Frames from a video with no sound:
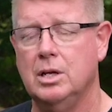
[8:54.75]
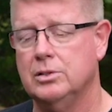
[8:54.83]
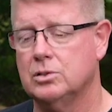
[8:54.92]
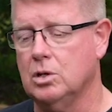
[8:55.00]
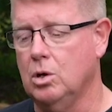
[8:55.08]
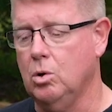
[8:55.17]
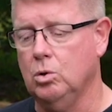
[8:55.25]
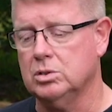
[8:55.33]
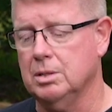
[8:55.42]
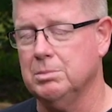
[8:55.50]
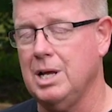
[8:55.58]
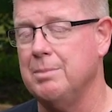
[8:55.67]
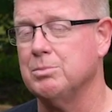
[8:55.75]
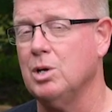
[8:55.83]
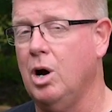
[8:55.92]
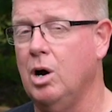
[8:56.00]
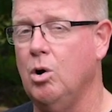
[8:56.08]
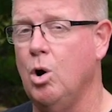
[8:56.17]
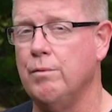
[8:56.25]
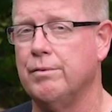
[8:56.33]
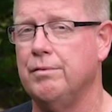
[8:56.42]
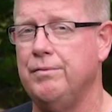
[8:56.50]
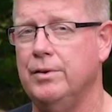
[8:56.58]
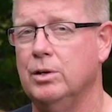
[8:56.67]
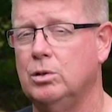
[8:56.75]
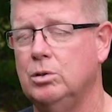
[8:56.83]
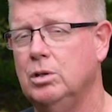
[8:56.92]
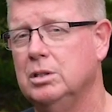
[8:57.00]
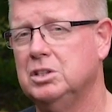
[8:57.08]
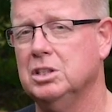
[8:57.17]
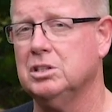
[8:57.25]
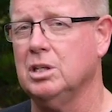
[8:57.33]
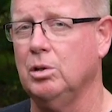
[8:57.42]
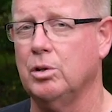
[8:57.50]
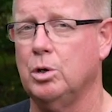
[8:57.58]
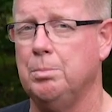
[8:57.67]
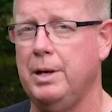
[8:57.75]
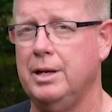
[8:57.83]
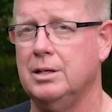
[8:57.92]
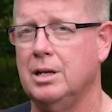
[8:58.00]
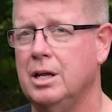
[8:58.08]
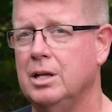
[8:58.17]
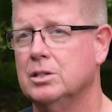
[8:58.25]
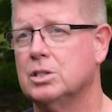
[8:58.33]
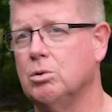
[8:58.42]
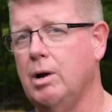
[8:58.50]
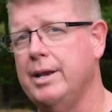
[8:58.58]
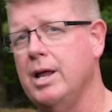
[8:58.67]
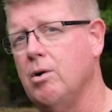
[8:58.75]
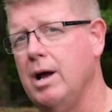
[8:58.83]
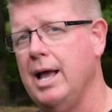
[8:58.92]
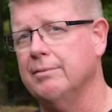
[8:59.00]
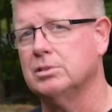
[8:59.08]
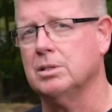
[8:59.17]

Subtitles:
So sometimes I'll overfill just a little bit, so I know I have